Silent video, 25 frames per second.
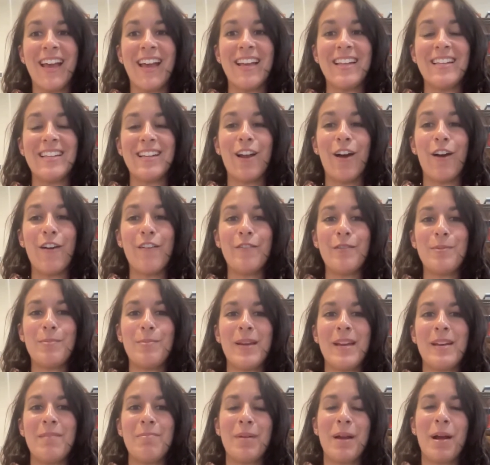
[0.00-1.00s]
As life's
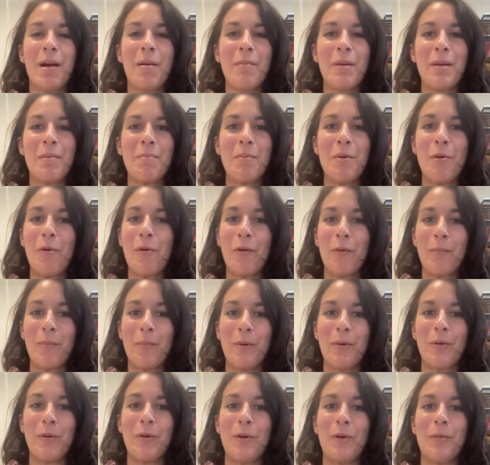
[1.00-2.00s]
been becoming more and
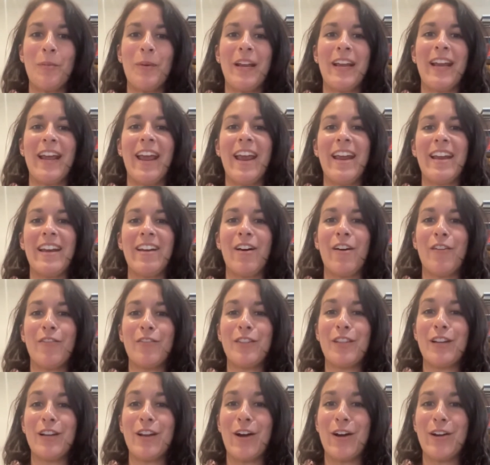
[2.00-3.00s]
more normal again
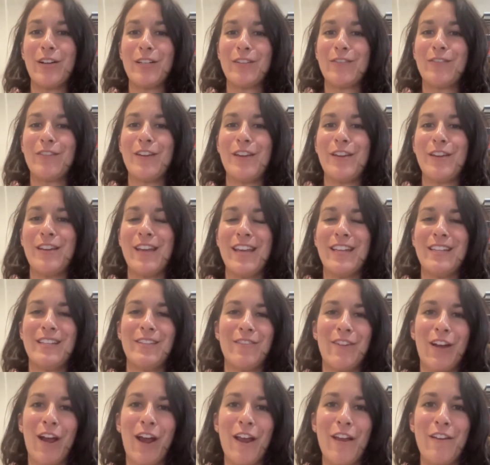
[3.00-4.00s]
after the last few years
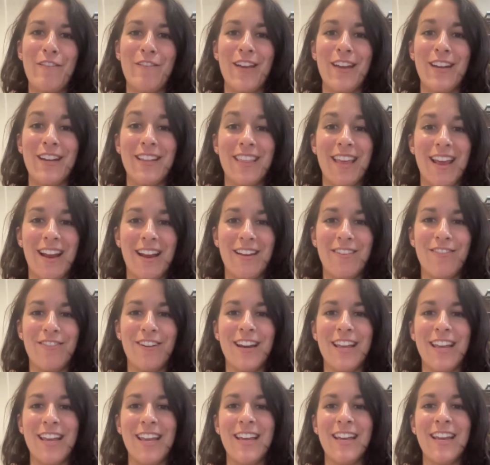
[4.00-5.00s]
of COVID,
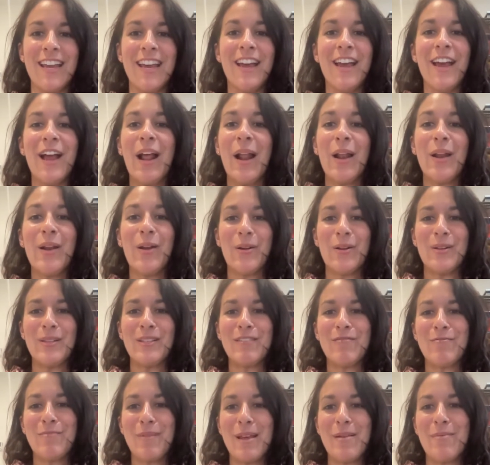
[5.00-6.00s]
thankfully,
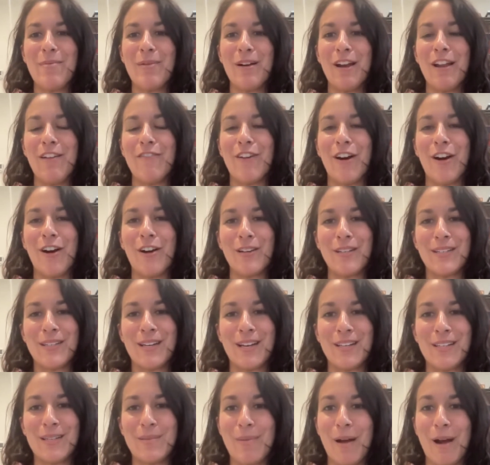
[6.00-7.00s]
lots of people have asked
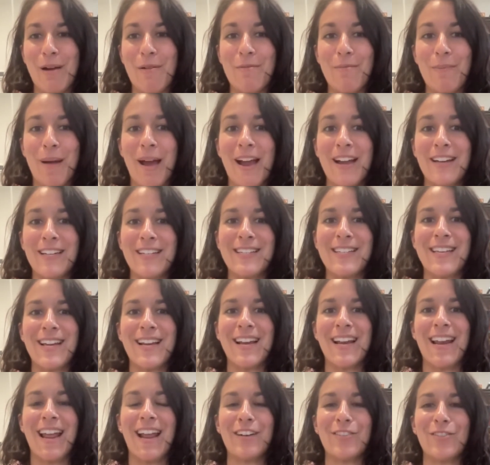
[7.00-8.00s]
us about purchasing
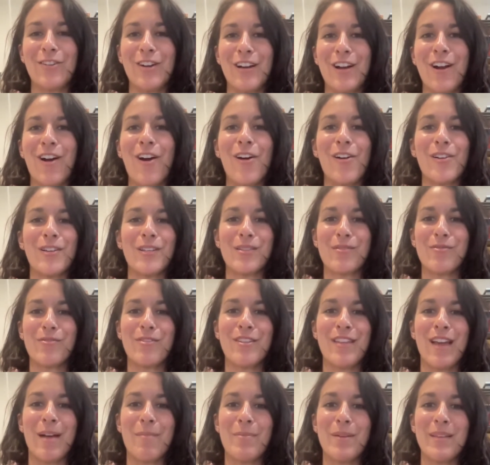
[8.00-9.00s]
electric cars
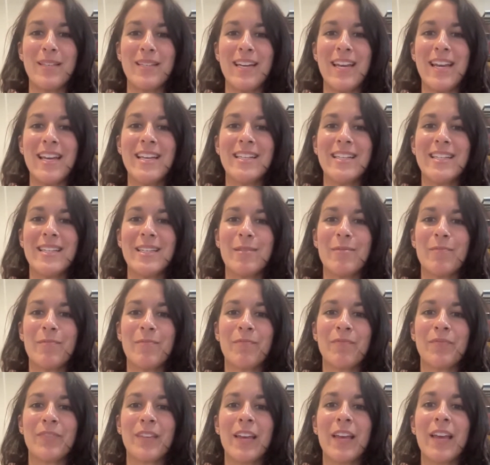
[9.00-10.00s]
through their business.
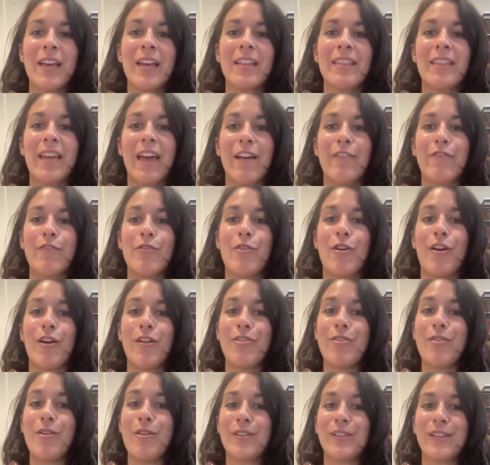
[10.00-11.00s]
Therefore, I
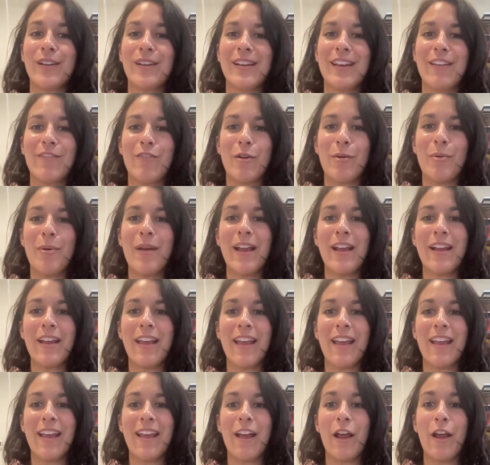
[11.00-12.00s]
thought I'd give a quick
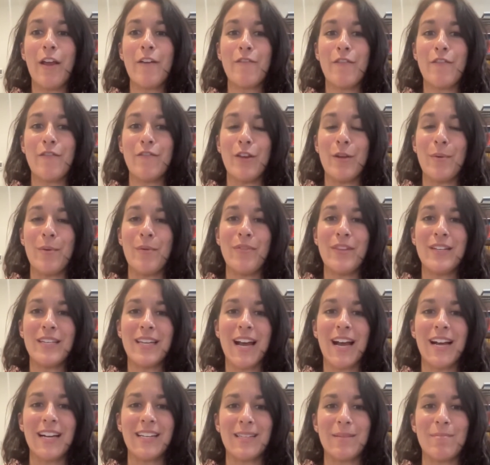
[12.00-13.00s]
overview of the
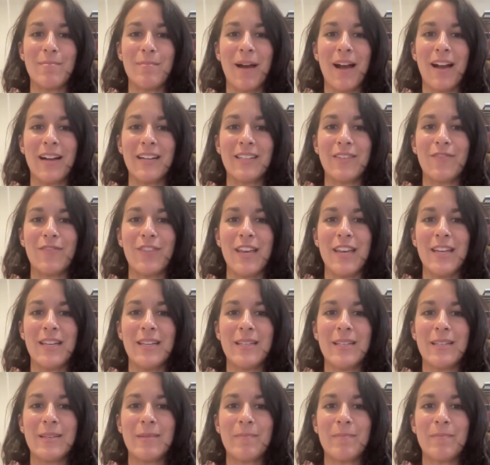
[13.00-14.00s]
tax impacts of
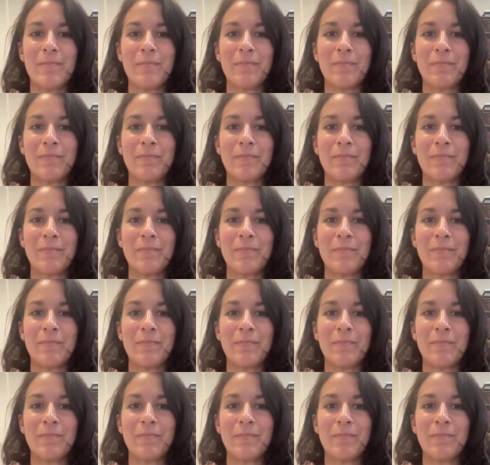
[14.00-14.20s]
this.